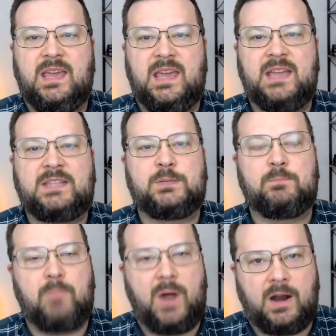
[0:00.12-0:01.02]
It's
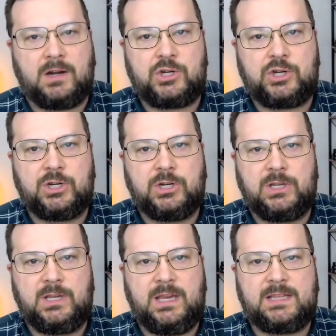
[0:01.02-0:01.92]
March.
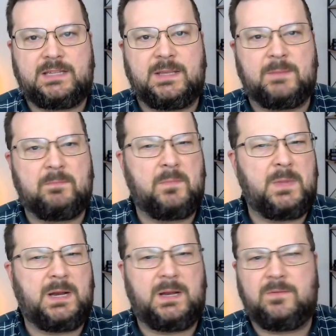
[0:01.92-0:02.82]
It's the
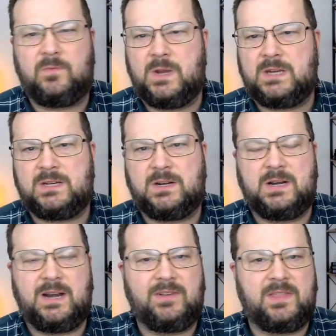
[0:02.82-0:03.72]
middle of winter
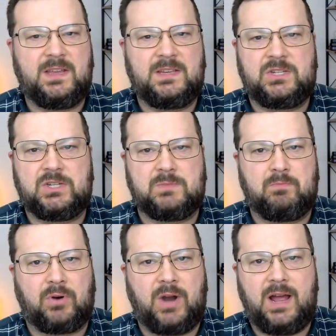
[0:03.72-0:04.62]
and everything is just
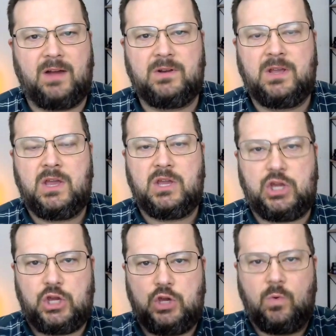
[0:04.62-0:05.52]
brown.
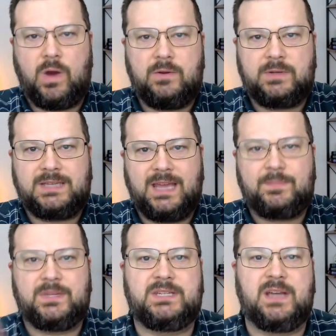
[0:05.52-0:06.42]
You want to
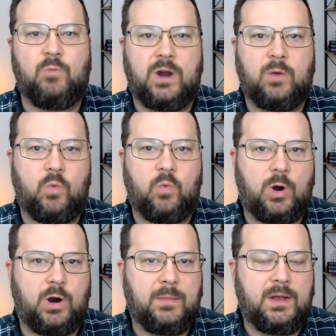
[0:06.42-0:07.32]
escape to somewhere
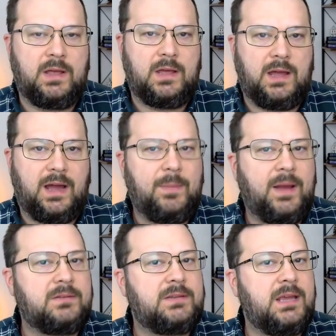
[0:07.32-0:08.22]
warm. How
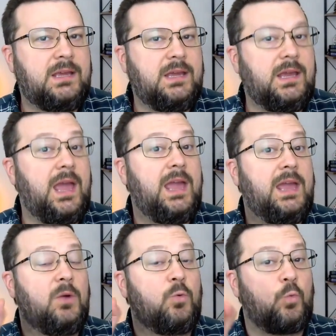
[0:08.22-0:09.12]
about taking
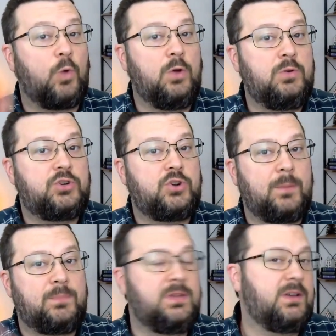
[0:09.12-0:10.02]
a road
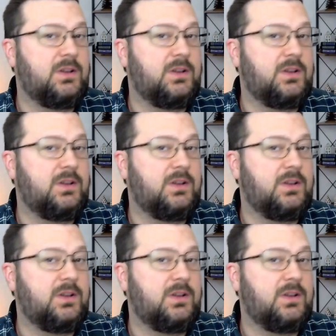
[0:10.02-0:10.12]
trip to the